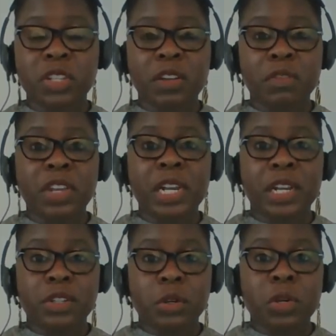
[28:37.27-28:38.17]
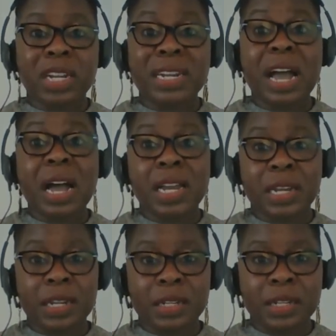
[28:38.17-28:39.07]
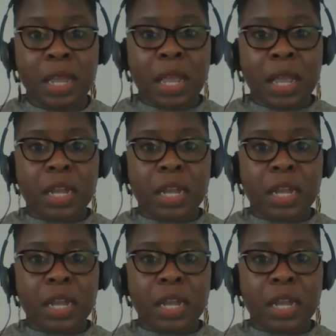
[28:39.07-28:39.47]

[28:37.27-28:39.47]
was in a village on an island,